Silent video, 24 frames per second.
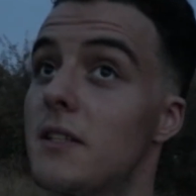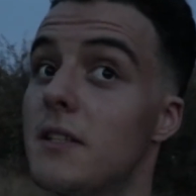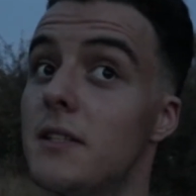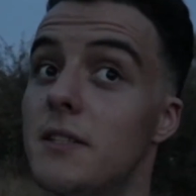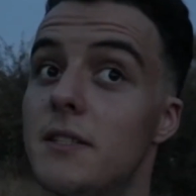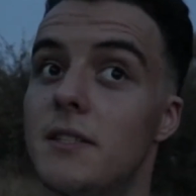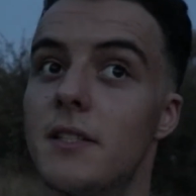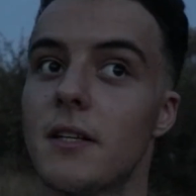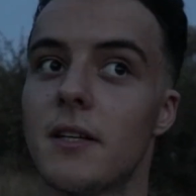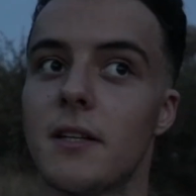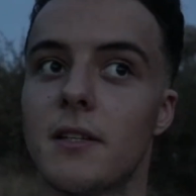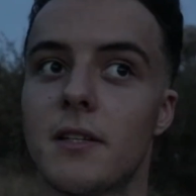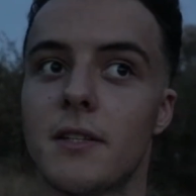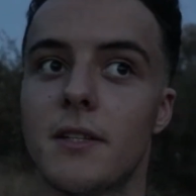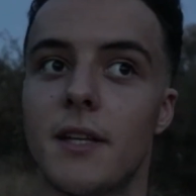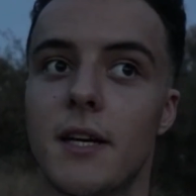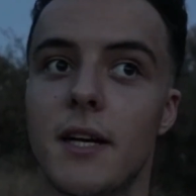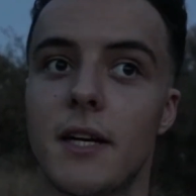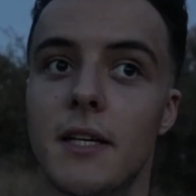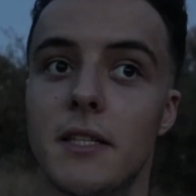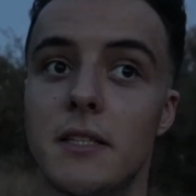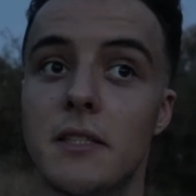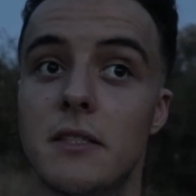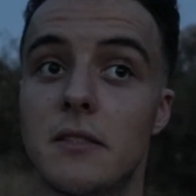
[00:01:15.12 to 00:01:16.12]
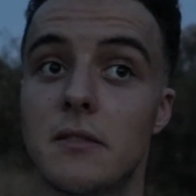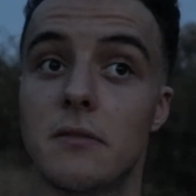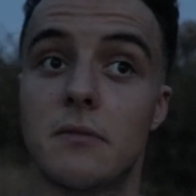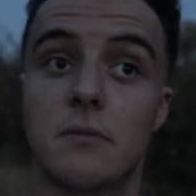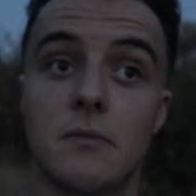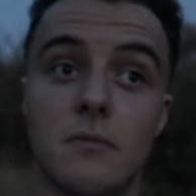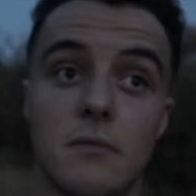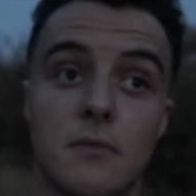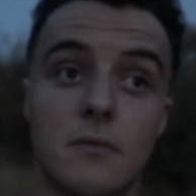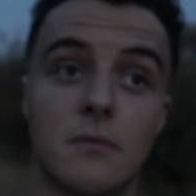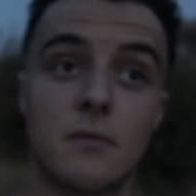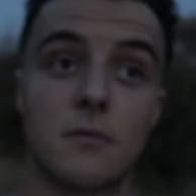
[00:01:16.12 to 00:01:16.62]
until the night,
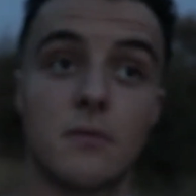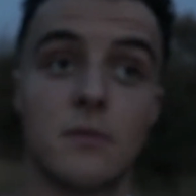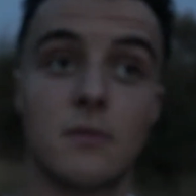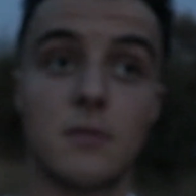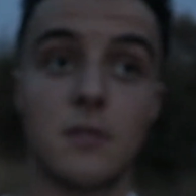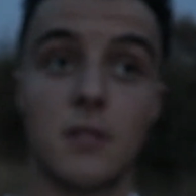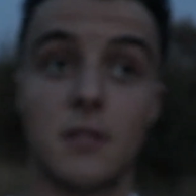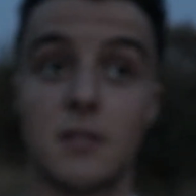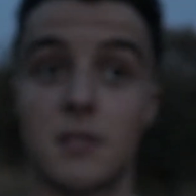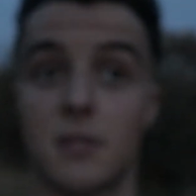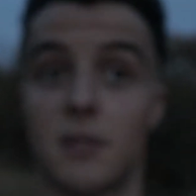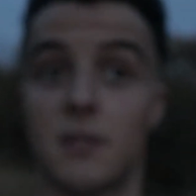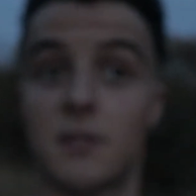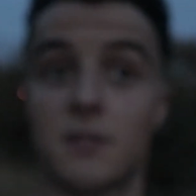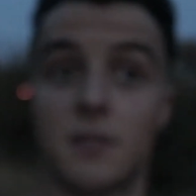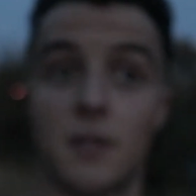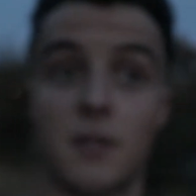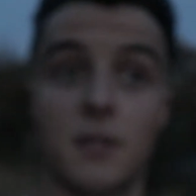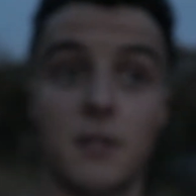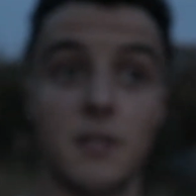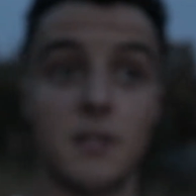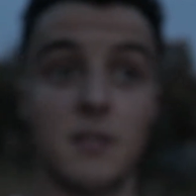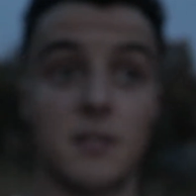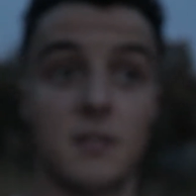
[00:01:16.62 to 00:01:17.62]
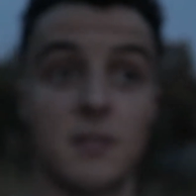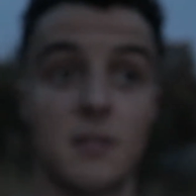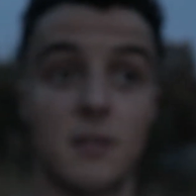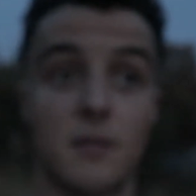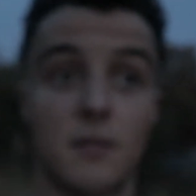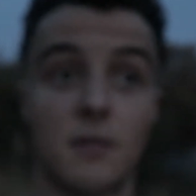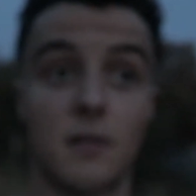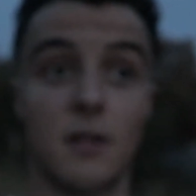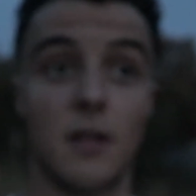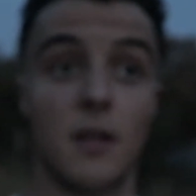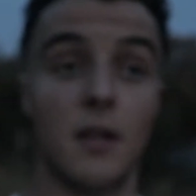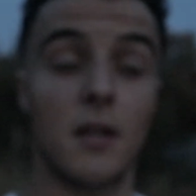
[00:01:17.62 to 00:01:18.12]
until the sun is
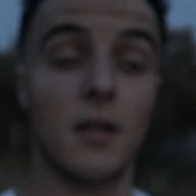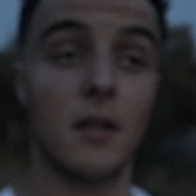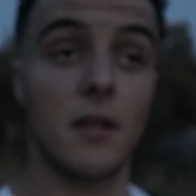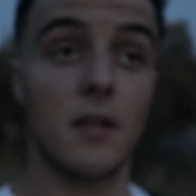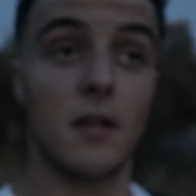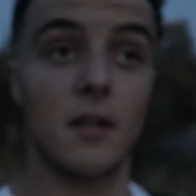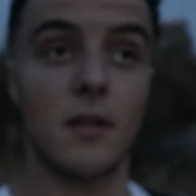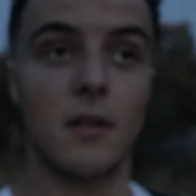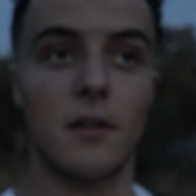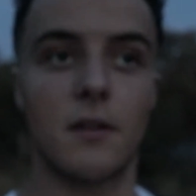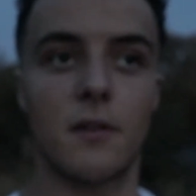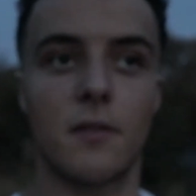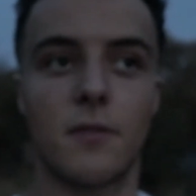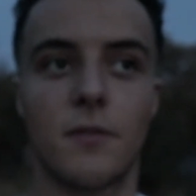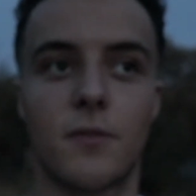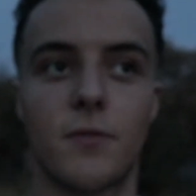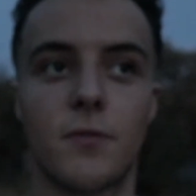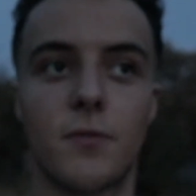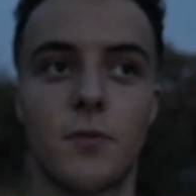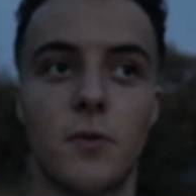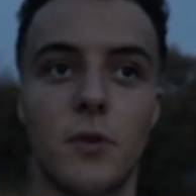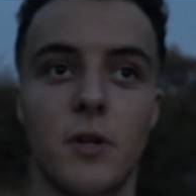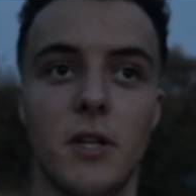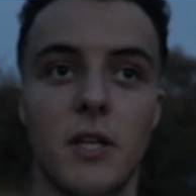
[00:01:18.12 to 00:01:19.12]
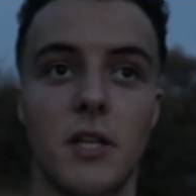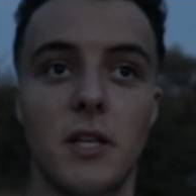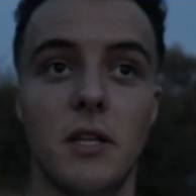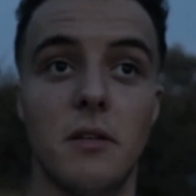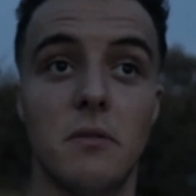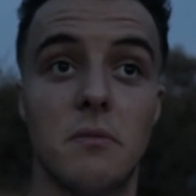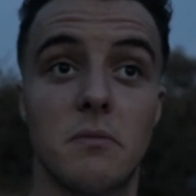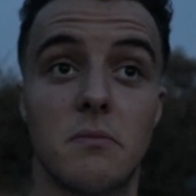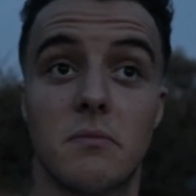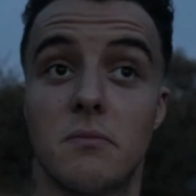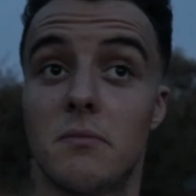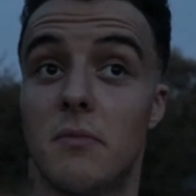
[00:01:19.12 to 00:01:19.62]
fully
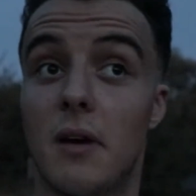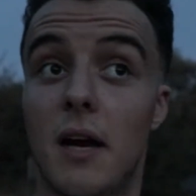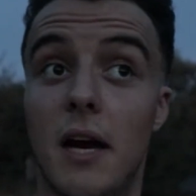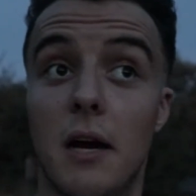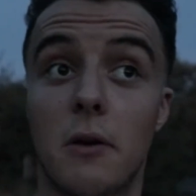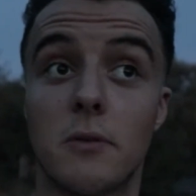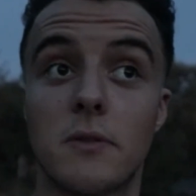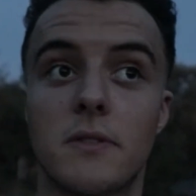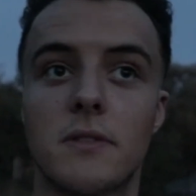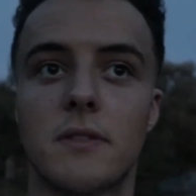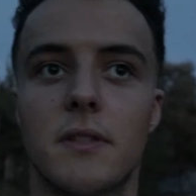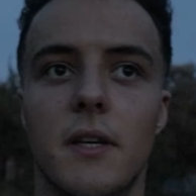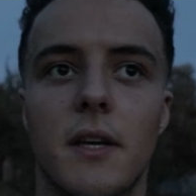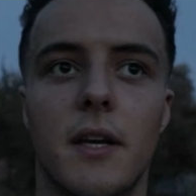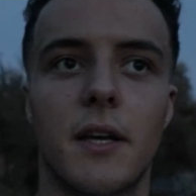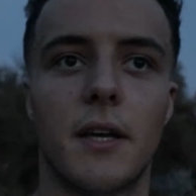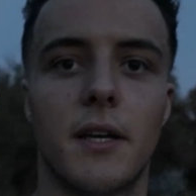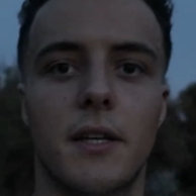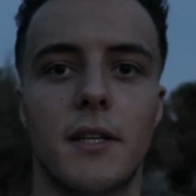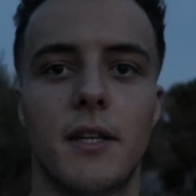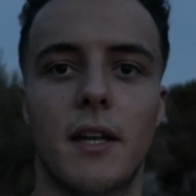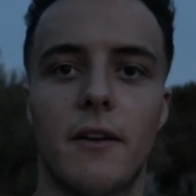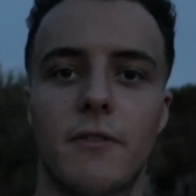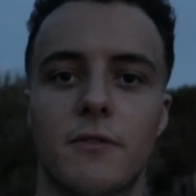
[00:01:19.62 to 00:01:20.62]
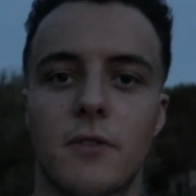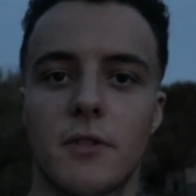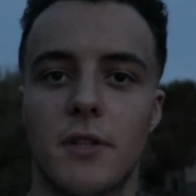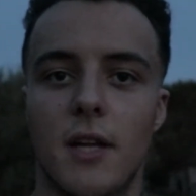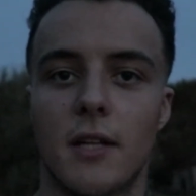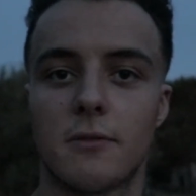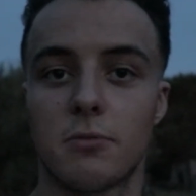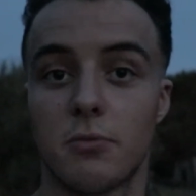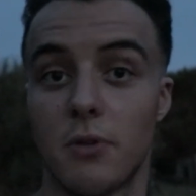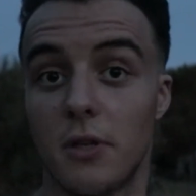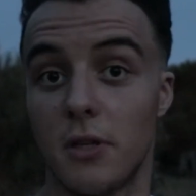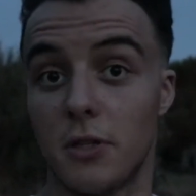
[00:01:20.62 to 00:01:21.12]
out, and after
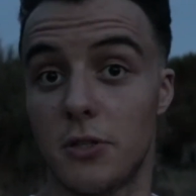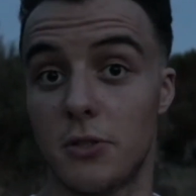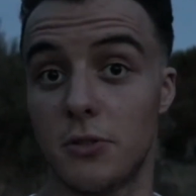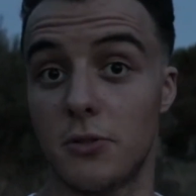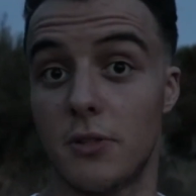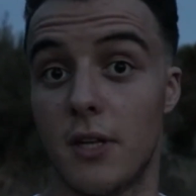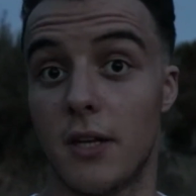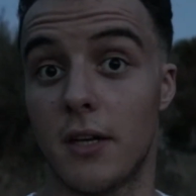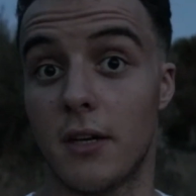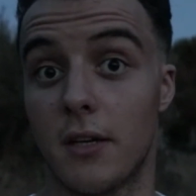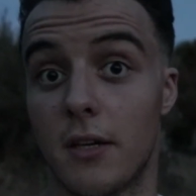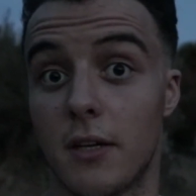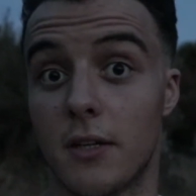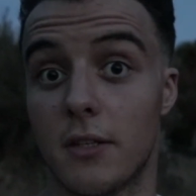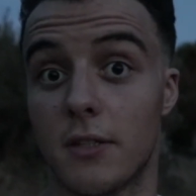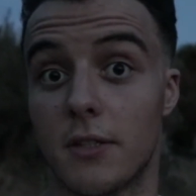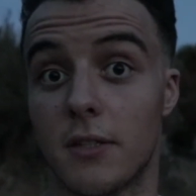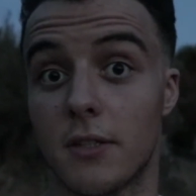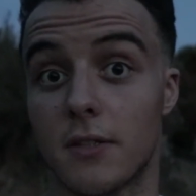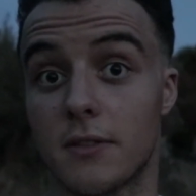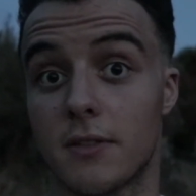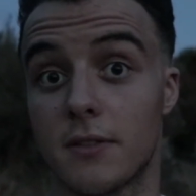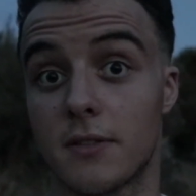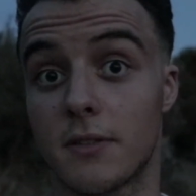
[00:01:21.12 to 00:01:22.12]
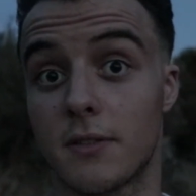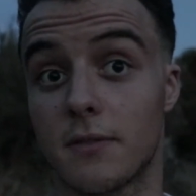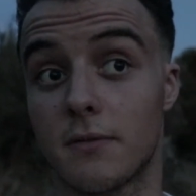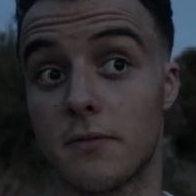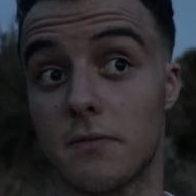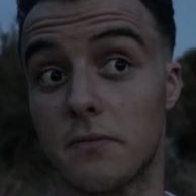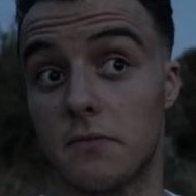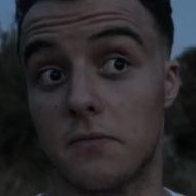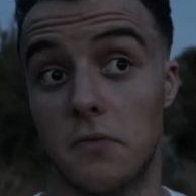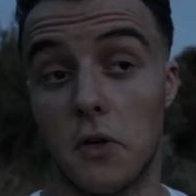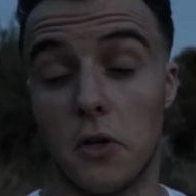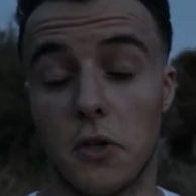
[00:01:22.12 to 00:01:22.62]
that we'll do those
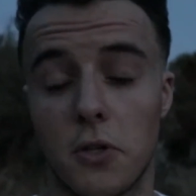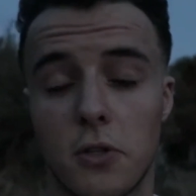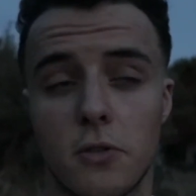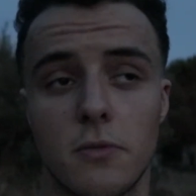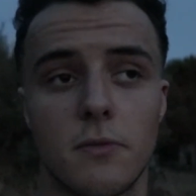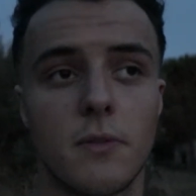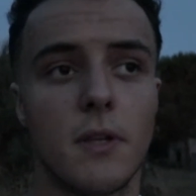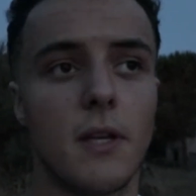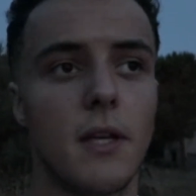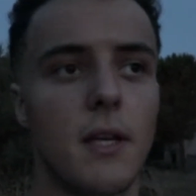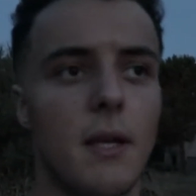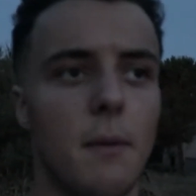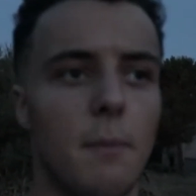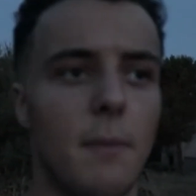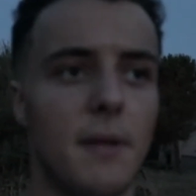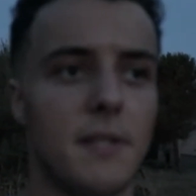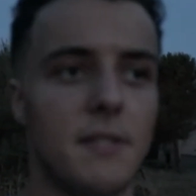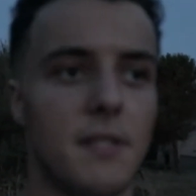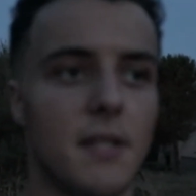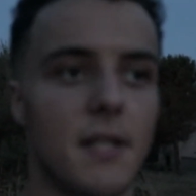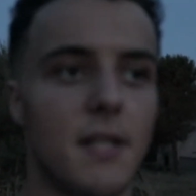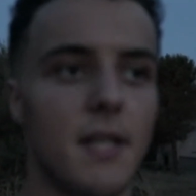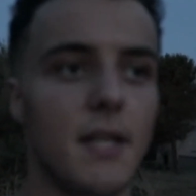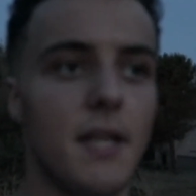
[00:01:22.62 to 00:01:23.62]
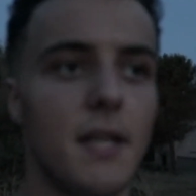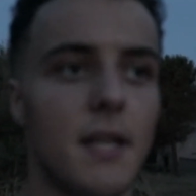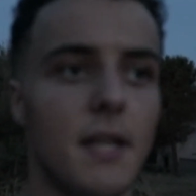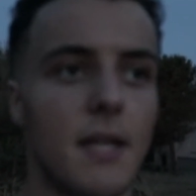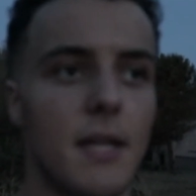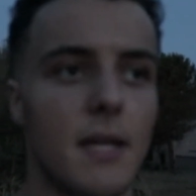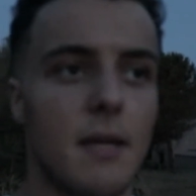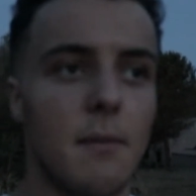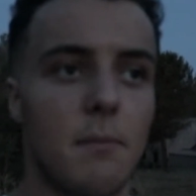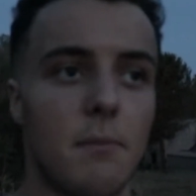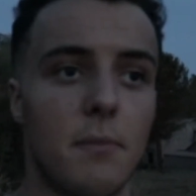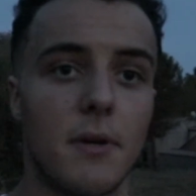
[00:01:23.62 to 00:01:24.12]
photo, basically.
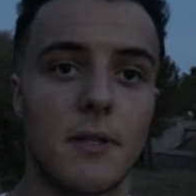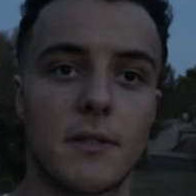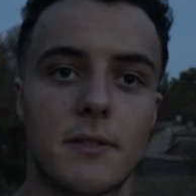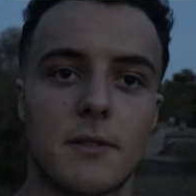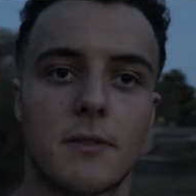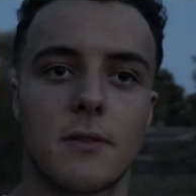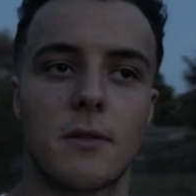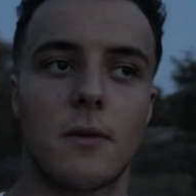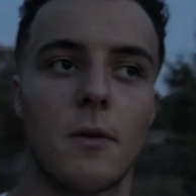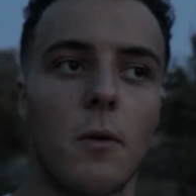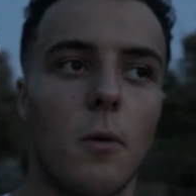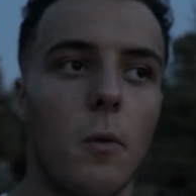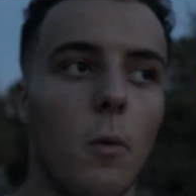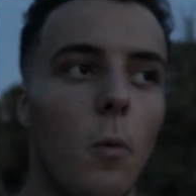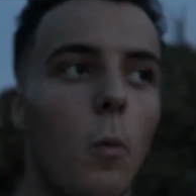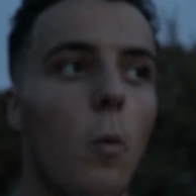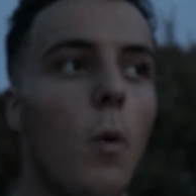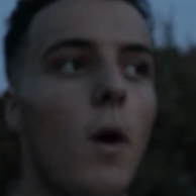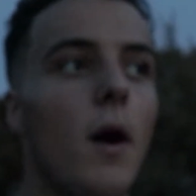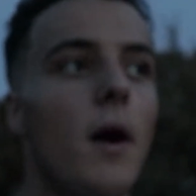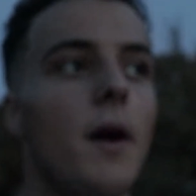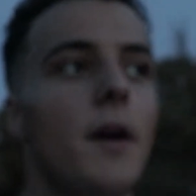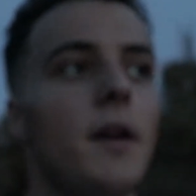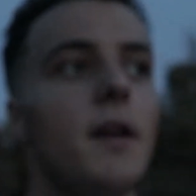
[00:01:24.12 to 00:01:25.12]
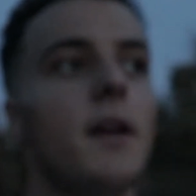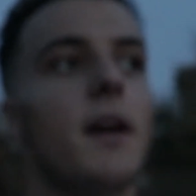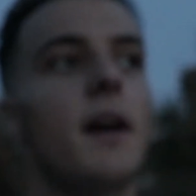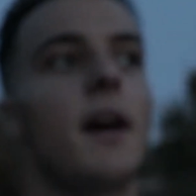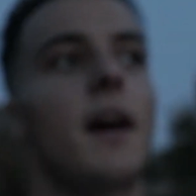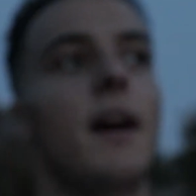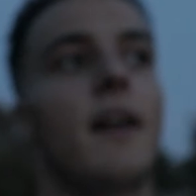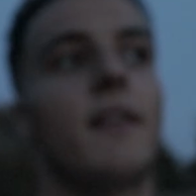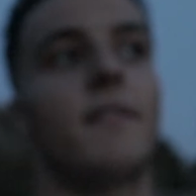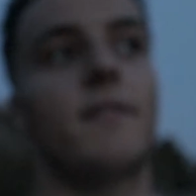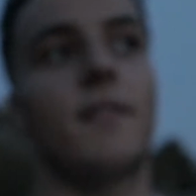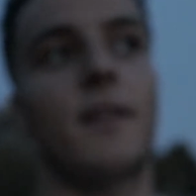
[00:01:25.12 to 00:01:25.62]
But why
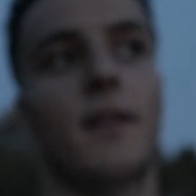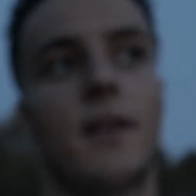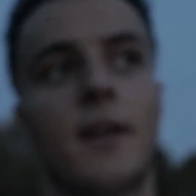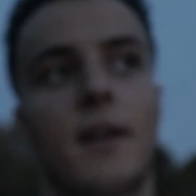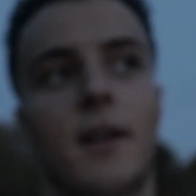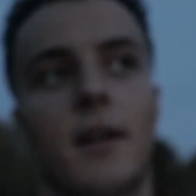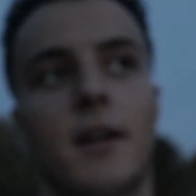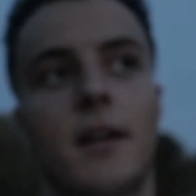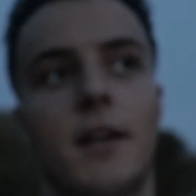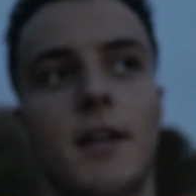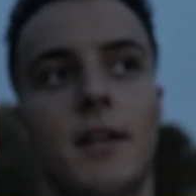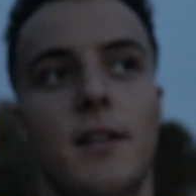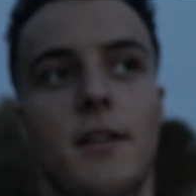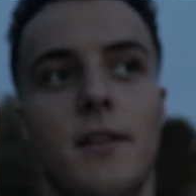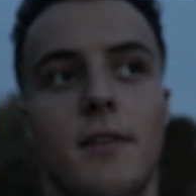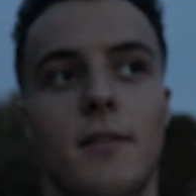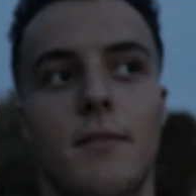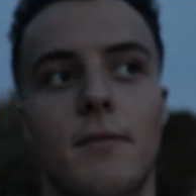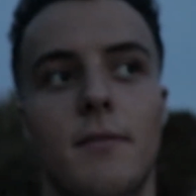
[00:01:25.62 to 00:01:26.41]
have I